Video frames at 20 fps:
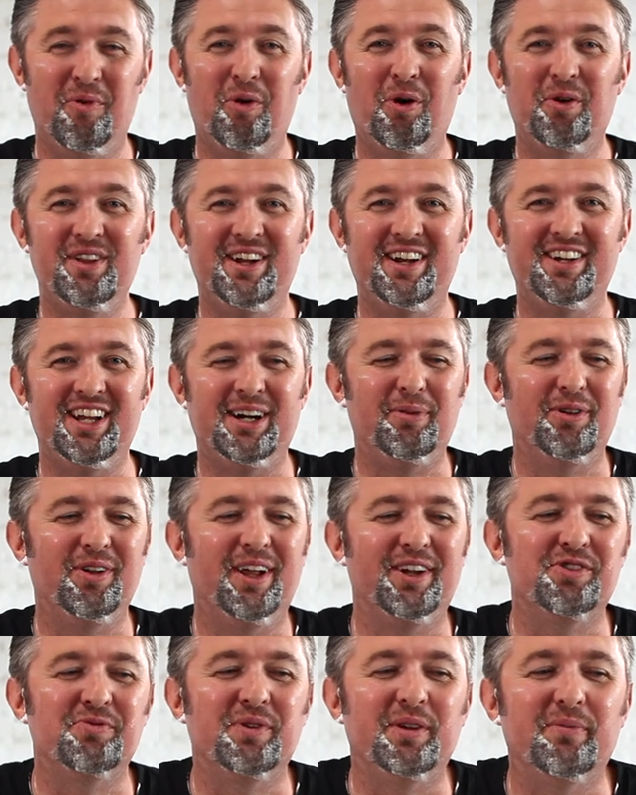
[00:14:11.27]
more than a double
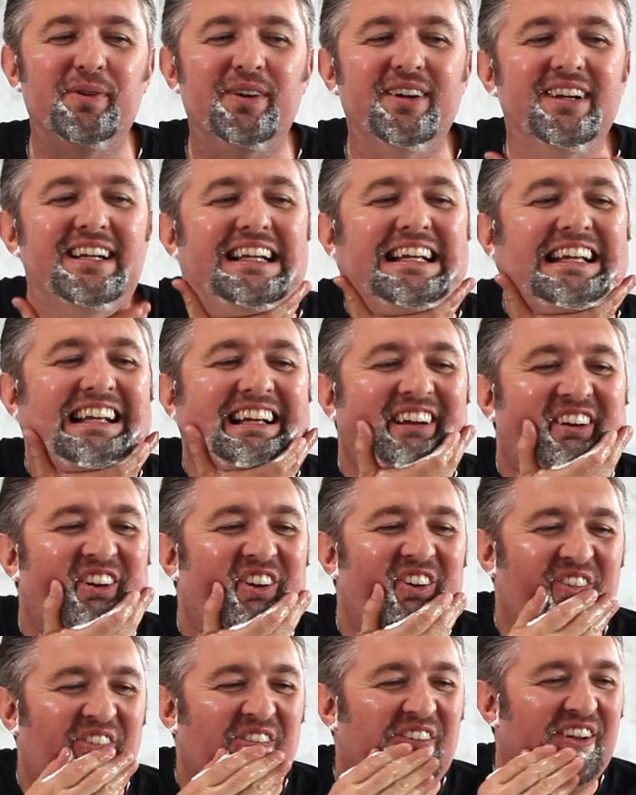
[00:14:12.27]
edged weeper.
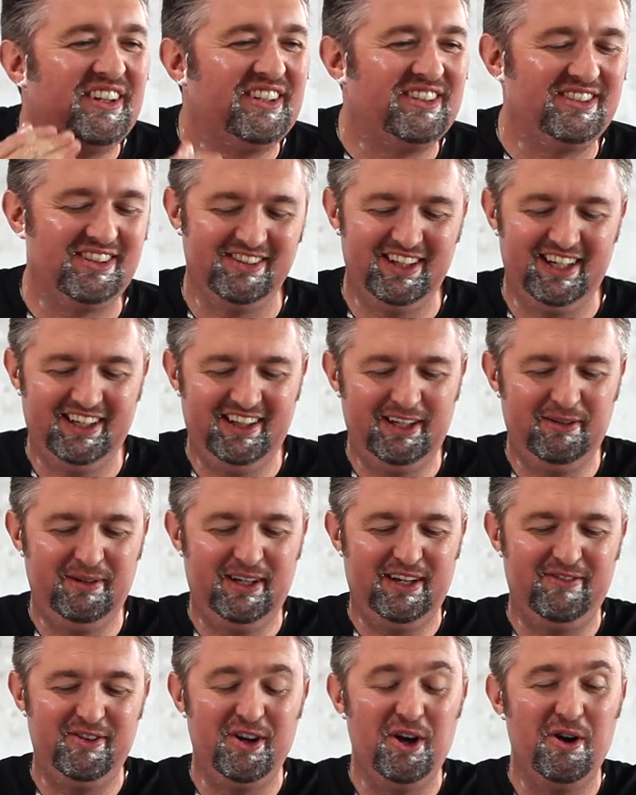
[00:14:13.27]
So luckily, we
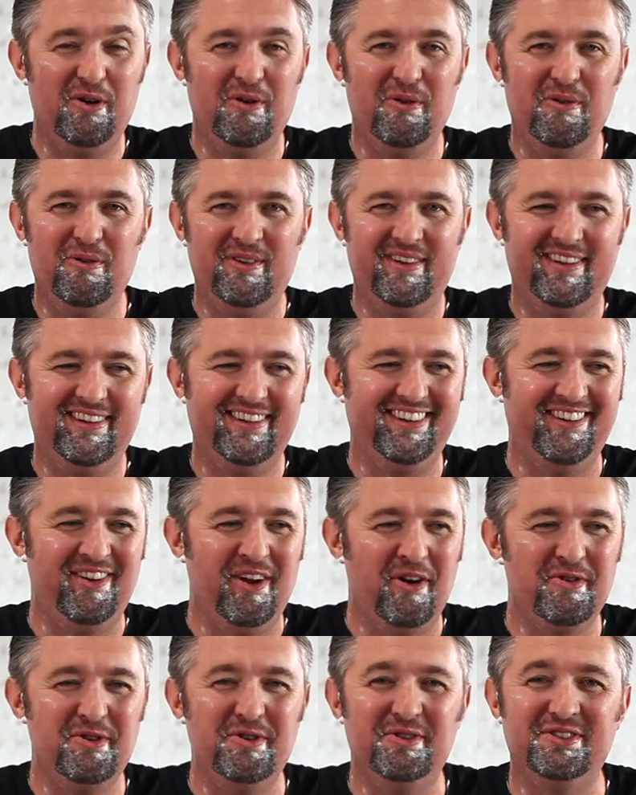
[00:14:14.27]
have no
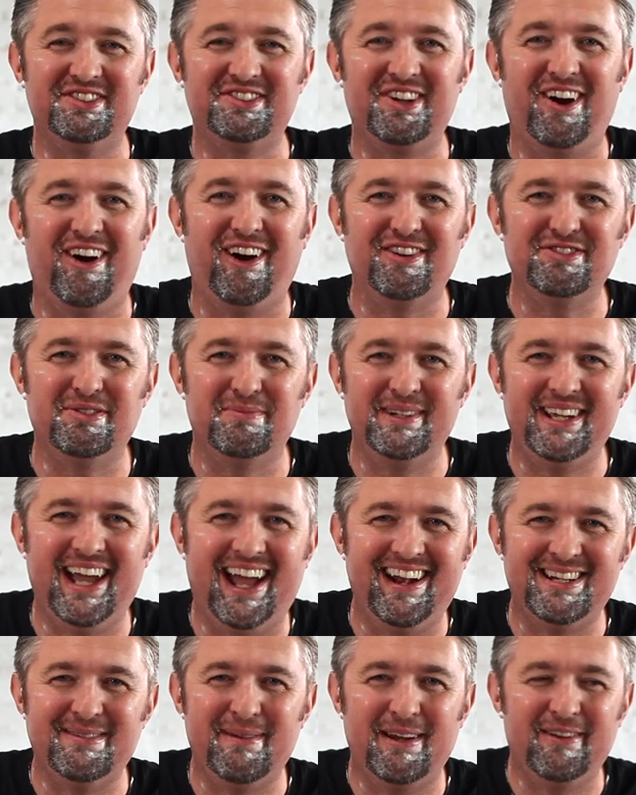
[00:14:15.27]
no new scars will be
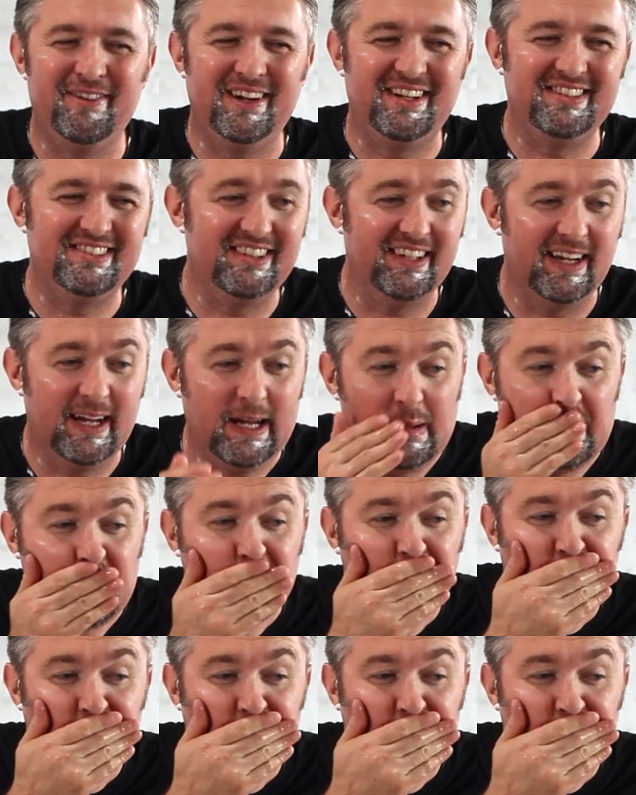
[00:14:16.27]
added to my face today.